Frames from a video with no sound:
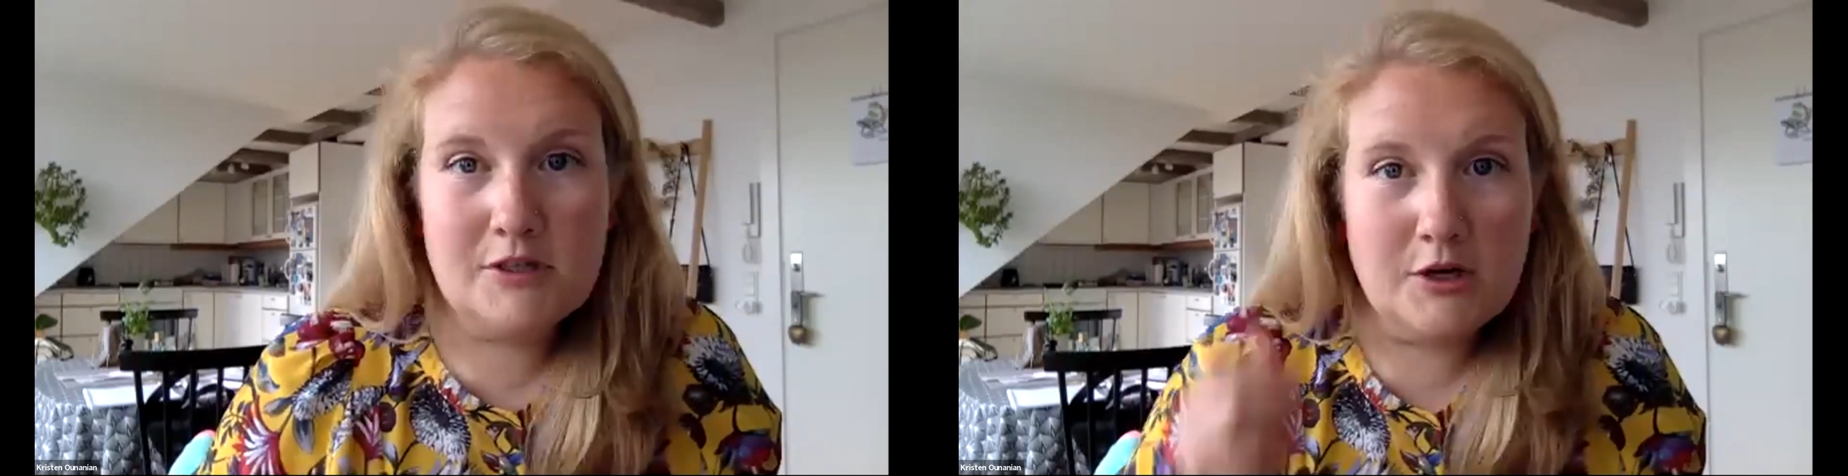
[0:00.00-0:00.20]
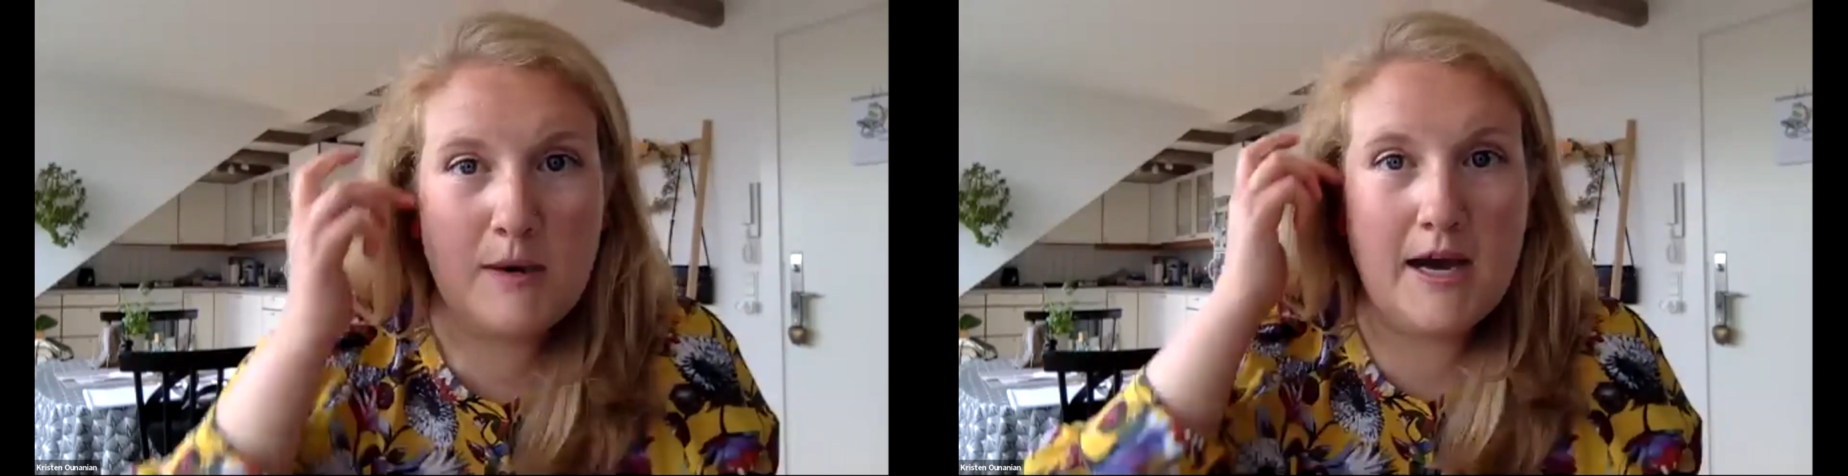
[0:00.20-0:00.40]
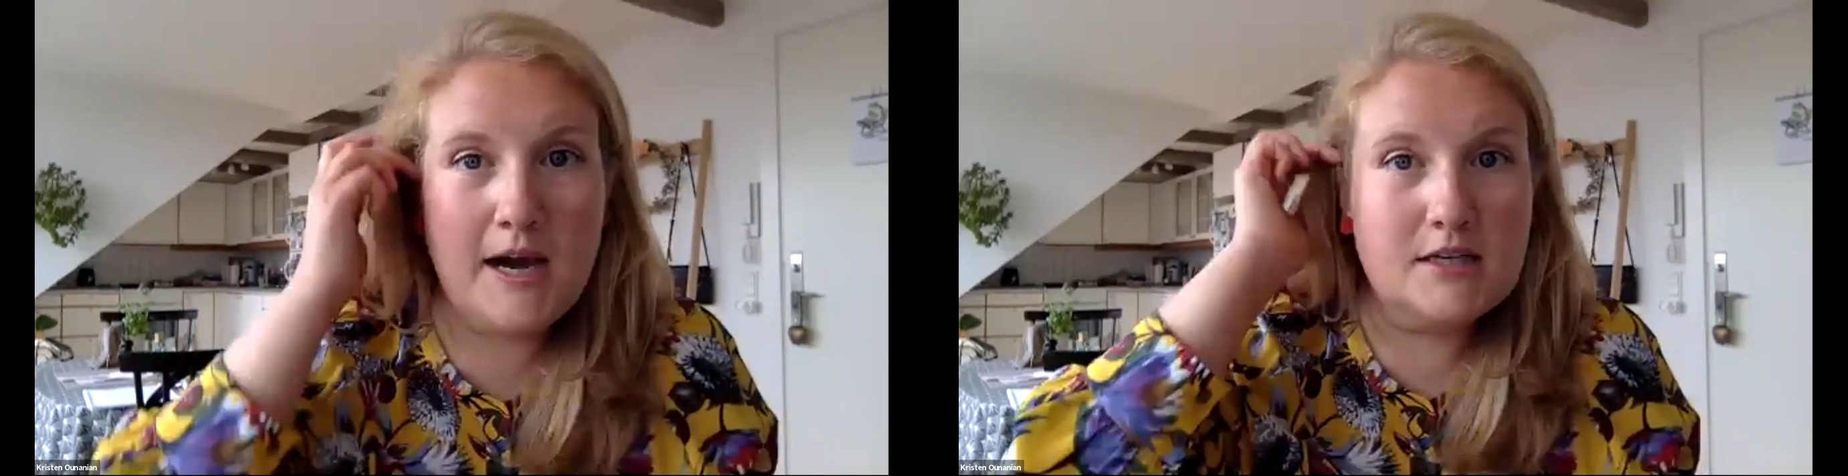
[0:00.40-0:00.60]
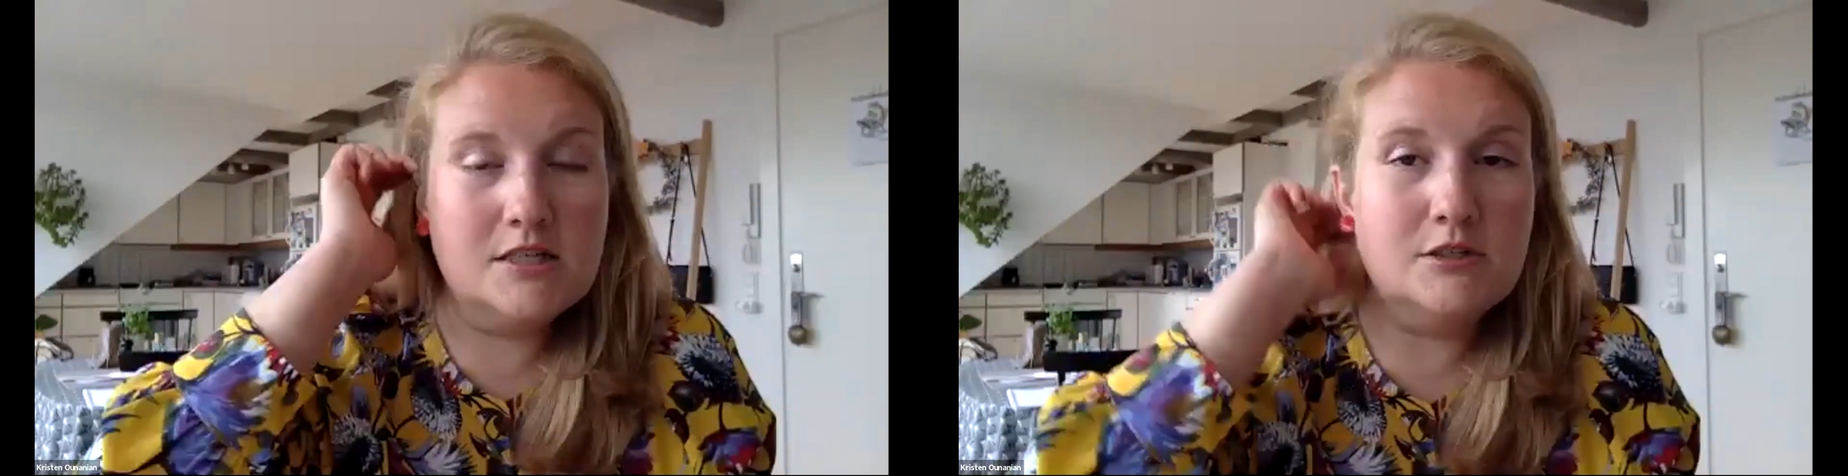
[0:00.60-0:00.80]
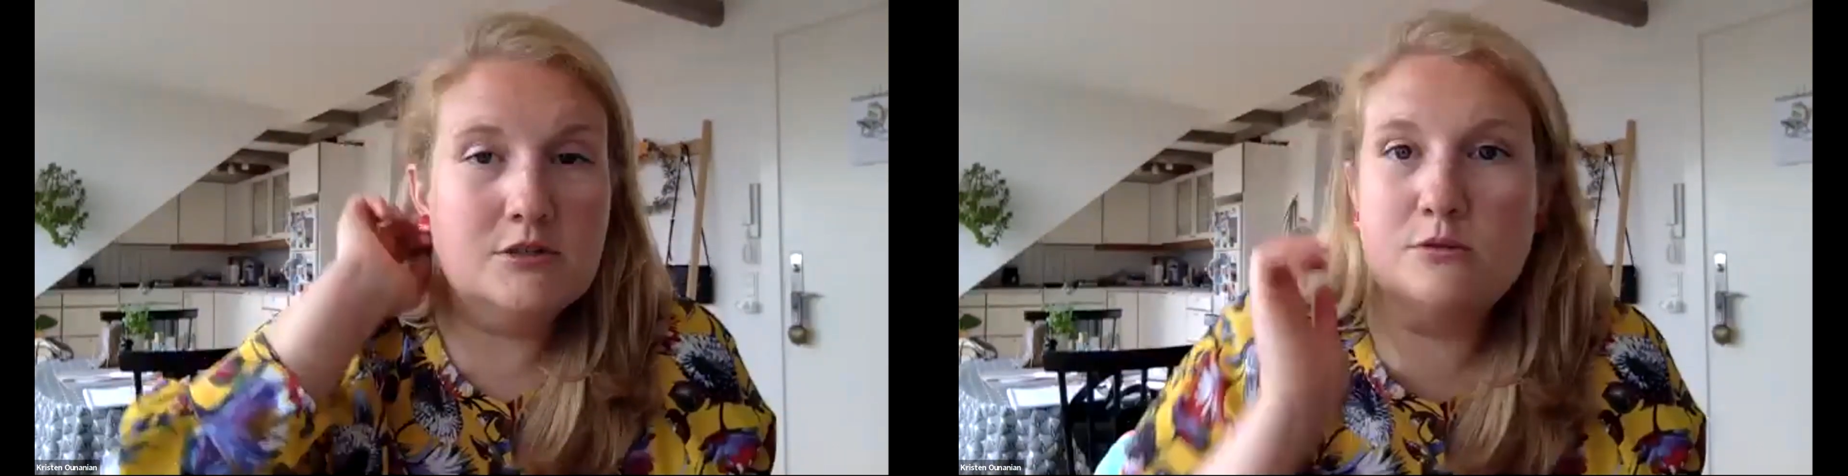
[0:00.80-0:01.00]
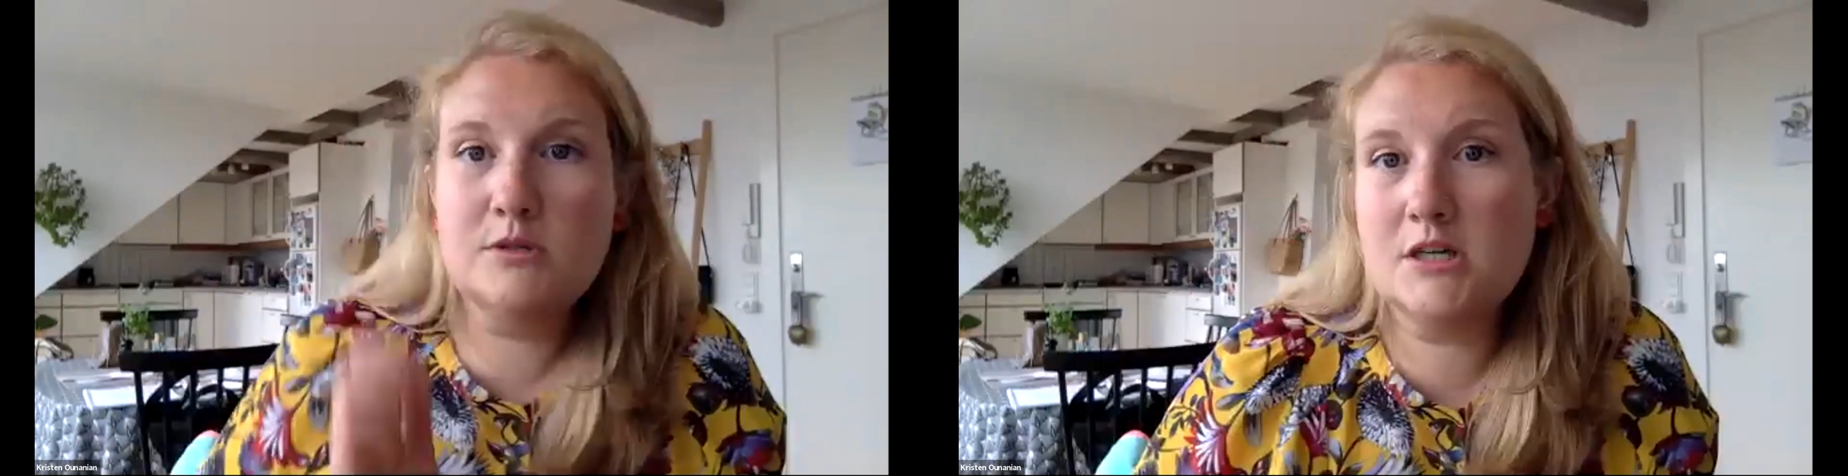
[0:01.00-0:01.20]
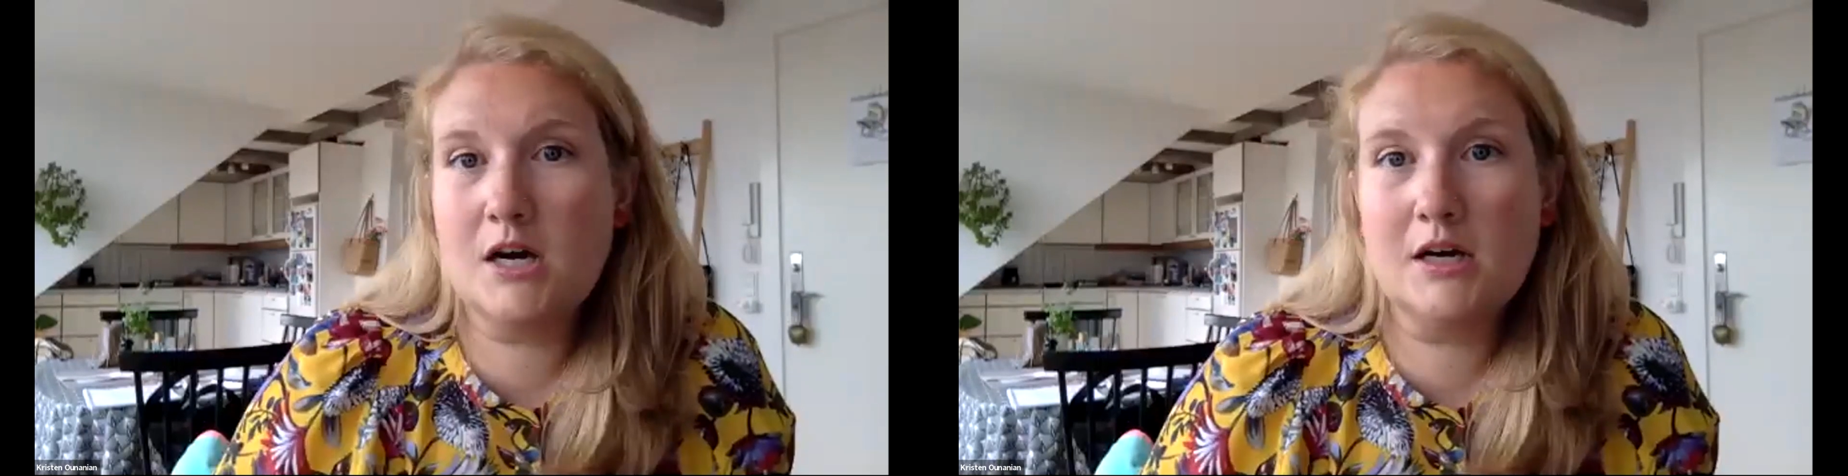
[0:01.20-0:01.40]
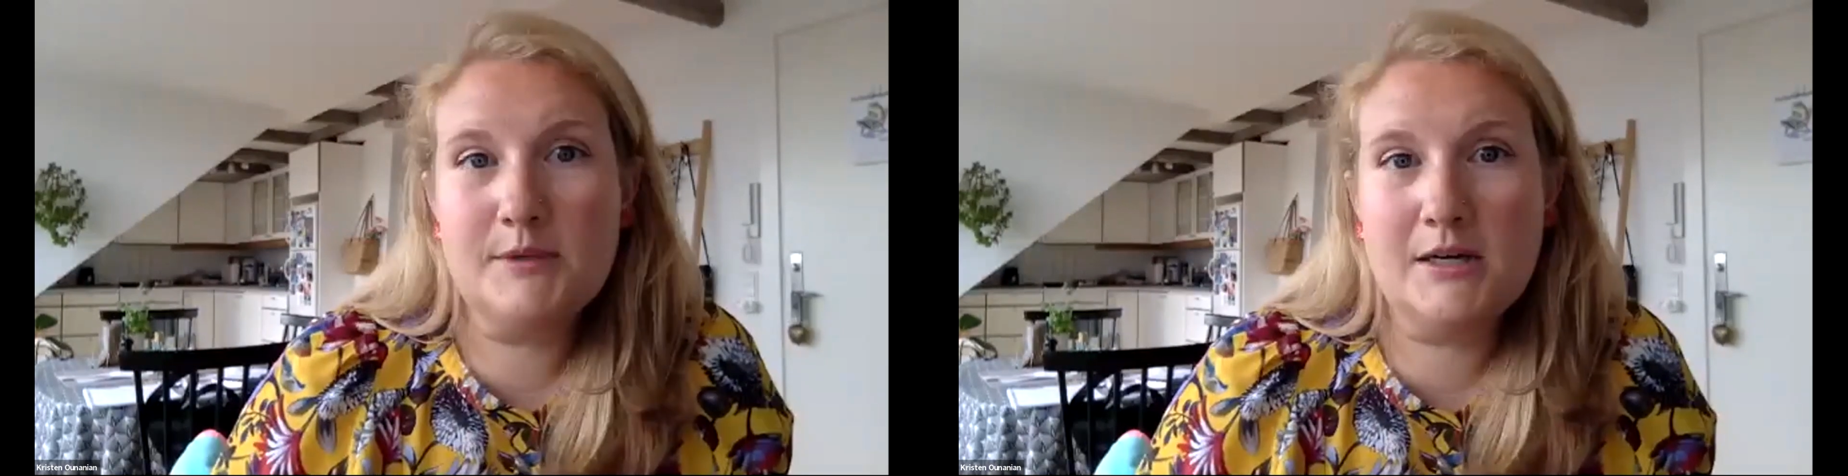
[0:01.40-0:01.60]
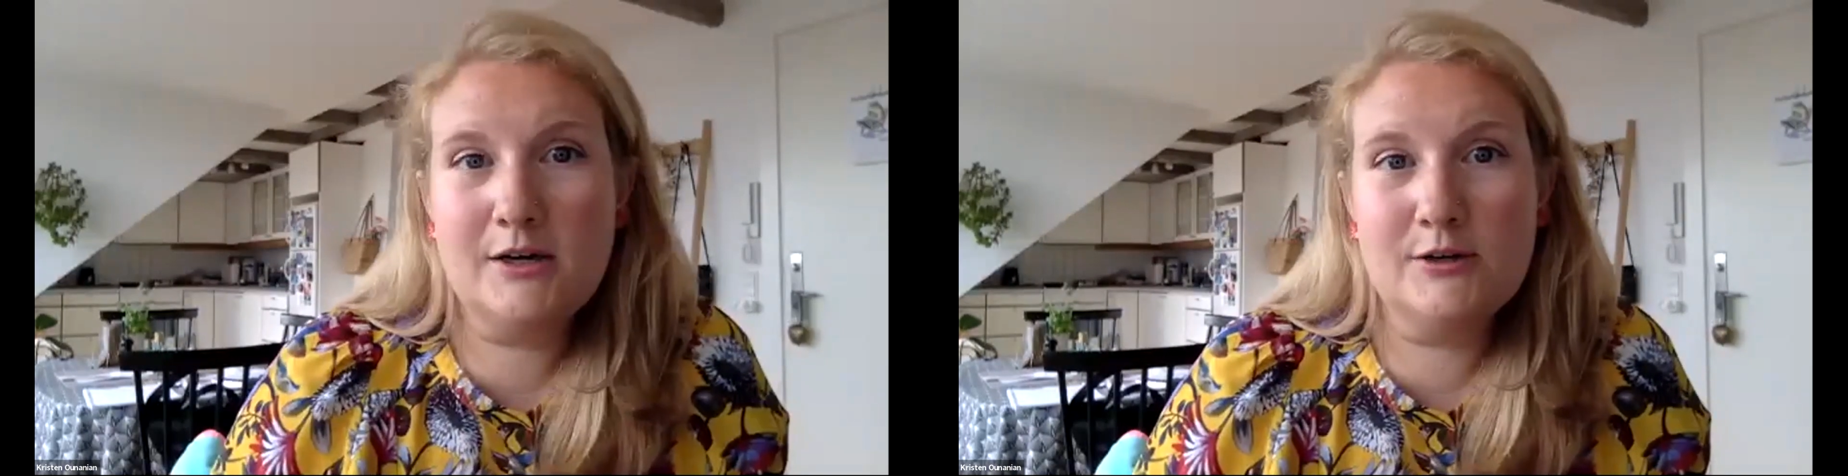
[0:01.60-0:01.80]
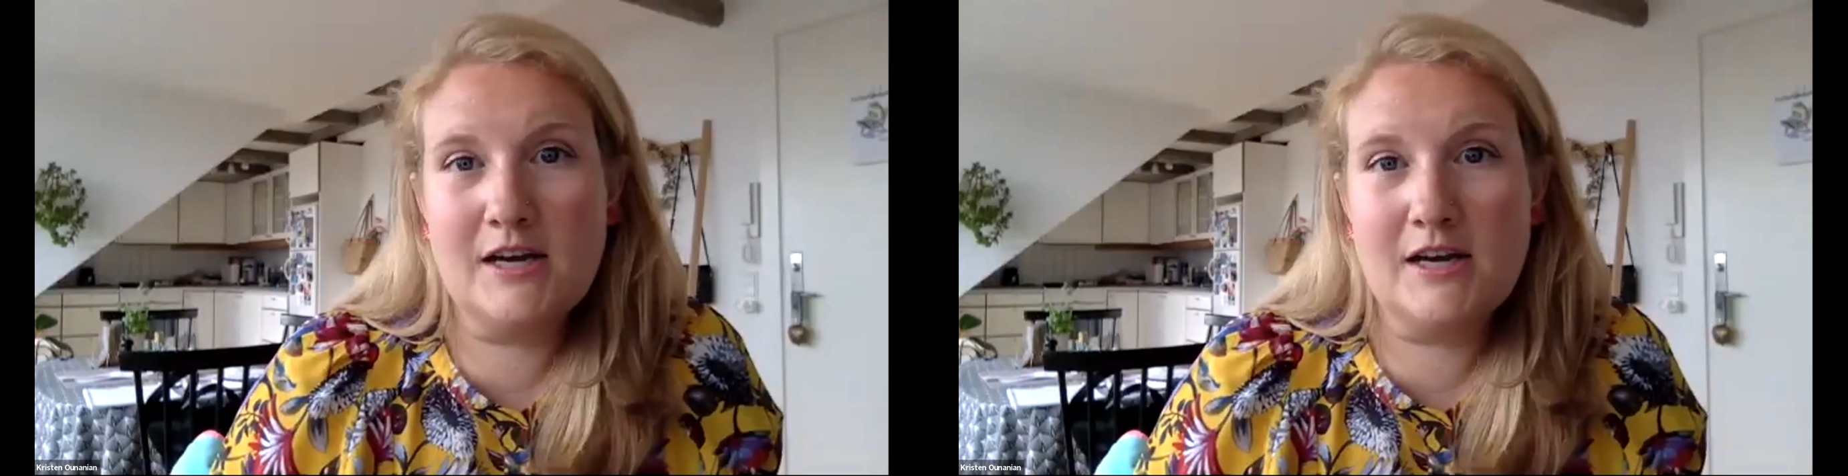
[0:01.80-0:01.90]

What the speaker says: go back to and talk about,